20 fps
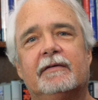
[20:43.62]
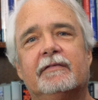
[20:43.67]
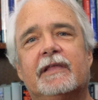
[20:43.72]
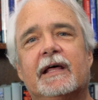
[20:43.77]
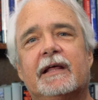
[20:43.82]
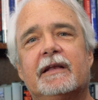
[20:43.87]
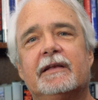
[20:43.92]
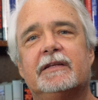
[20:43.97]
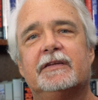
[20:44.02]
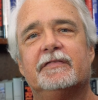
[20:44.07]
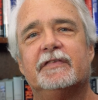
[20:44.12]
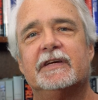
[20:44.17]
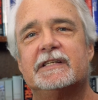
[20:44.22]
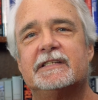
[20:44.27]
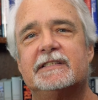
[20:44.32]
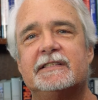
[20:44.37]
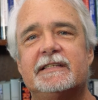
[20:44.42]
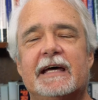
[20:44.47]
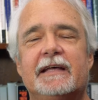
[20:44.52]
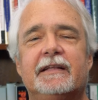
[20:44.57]
then to the
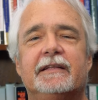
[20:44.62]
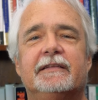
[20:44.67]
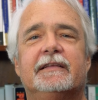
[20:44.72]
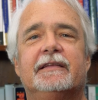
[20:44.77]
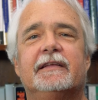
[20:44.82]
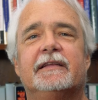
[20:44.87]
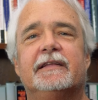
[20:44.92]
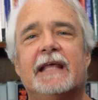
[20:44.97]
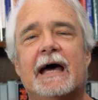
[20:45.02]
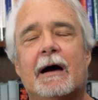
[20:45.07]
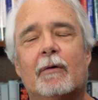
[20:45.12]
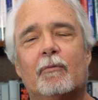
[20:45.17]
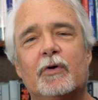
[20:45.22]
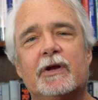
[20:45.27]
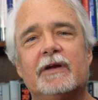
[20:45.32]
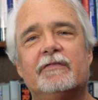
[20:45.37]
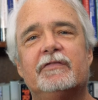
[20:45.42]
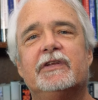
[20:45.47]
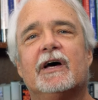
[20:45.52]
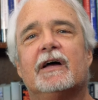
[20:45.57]
extent that that
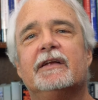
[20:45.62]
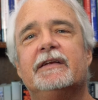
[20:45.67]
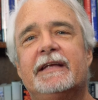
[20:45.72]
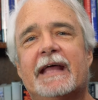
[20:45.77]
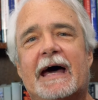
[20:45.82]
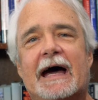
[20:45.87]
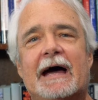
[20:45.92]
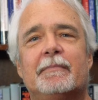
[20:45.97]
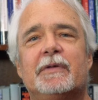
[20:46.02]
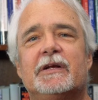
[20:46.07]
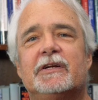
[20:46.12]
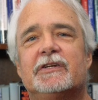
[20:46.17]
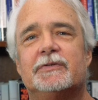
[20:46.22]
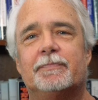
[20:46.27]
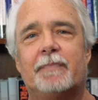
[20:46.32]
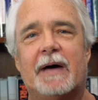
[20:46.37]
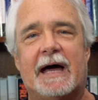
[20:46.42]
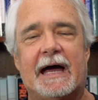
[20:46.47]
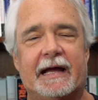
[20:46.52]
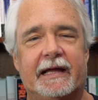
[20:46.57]
would have done
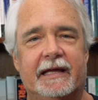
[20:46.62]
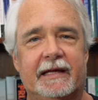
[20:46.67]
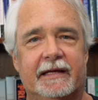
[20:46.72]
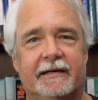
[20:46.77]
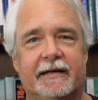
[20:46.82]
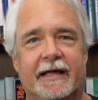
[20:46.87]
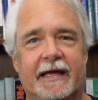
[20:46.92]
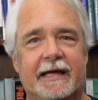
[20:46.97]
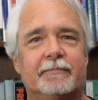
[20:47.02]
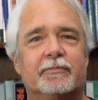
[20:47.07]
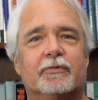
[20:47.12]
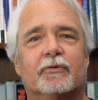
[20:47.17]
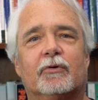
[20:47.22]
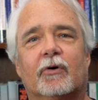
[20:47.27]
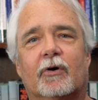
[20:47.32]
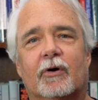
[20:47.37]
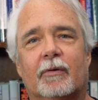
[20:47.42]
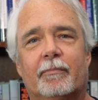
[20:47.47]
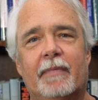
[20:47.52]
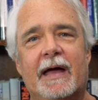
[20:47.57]
damage back in
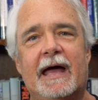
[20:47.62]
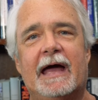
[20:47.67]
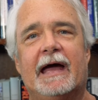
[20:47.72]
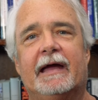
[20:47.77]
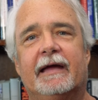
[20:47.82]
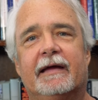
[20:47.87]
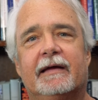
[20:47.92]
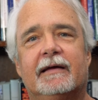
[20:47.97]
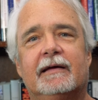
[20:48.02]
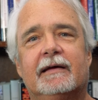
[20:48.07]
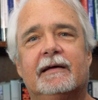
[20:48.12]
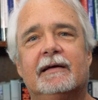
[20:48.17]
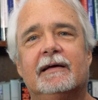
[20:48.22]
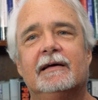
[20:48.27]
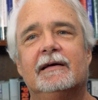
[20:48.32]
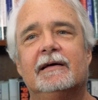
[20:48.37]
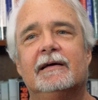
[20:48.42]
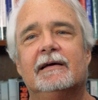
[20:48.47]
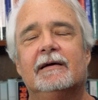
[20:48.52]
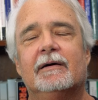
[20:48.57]
April or May,
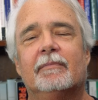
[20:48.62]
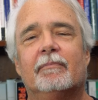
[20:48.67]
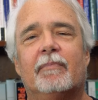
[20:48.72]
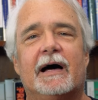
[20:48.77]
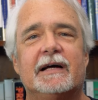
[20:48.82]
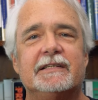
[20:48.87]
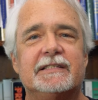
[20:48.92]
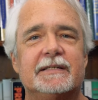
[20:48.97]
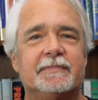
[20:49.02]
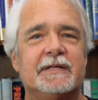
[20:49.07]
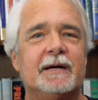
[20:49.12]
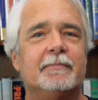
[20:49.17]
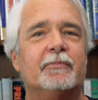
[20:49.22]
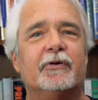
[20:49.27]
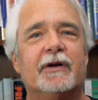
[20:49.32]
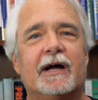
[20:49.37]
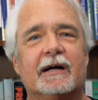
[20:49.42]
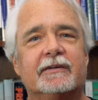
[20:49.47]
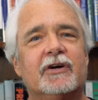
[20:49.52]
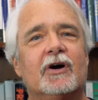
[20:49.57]
by September
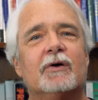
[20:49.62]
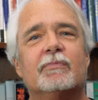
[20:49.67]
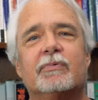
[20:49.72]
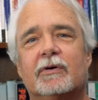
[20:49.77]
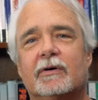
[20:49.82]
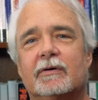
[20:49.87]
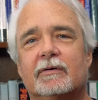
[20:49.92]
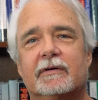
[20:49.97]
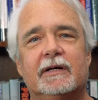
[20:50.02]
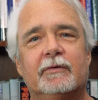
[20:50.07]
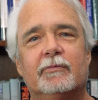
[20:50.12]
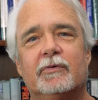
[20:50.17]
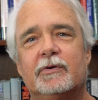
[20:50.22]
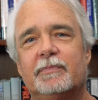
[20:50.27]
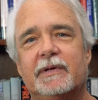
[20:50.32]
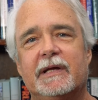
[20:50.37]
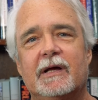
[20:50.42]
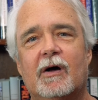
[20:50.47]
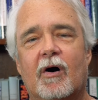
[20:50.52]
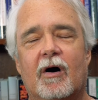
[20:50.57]
and October, it
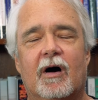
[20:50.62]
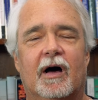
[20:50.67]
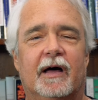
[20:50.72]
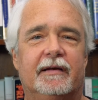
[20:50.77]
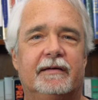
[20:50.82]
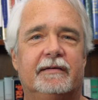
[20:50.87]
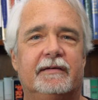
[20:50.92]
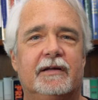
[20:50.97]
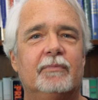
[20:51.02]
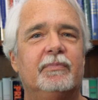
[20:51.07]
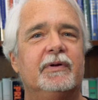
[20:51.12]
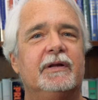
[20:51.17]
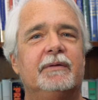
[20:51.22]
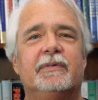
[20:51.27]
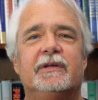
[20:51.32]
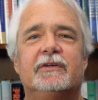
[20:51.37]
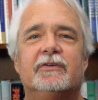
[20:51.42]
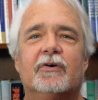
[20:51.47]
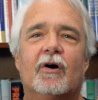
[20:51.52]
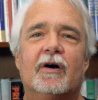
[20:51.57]
would be gone. Nobody would
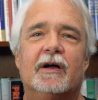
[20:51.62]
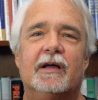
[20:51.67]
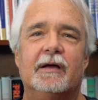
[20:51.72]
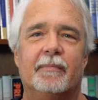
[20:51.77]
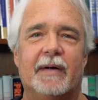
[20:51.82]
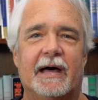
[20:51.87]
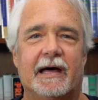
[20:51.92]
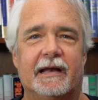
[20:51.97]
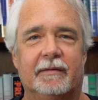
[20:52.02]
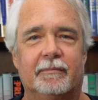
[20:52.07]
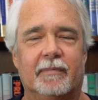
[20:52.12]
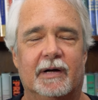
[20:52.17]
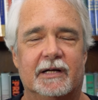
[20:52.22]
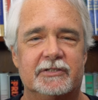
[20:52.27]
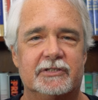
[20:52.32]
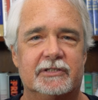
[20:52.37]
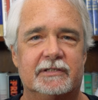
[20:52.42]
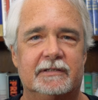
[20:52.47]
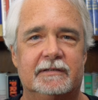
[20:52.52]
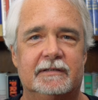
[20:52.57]
be talking about it
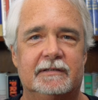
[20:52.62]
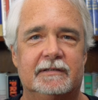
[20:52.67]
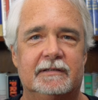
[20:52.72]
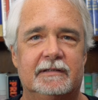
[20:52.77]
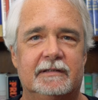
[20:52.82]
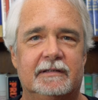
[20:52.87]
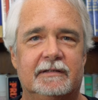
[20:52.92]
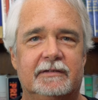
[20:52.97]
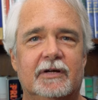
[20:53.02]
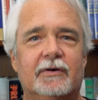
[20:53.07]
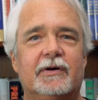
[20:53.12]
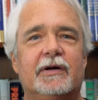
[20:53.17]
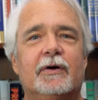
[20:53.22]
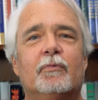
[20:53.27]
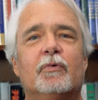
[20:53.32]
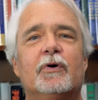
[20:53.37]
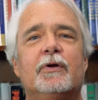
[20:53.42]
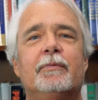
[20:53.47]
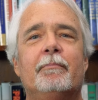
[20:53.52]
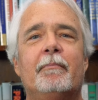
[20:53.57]
much.
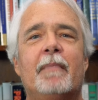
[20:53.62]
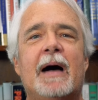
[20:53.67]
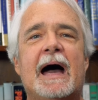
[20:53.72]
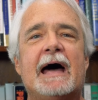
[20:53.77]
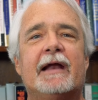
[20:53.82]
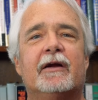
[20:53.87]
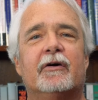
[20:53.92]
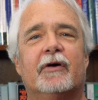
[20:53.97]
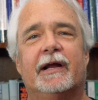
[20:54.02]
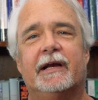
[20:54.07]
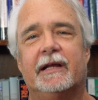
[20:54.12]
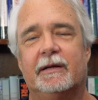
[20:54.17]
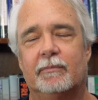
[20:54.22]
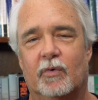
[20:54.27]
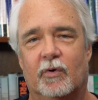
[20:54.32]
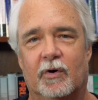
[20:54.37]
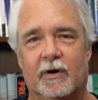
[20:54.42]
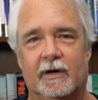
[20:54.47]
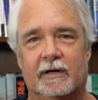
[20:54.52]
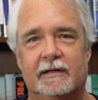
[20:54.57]
It wouldn't matter
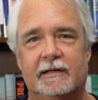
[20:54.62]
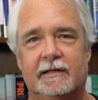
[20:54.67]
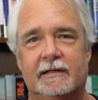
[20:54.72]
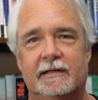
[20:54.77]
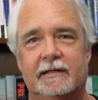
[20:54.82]
anymore.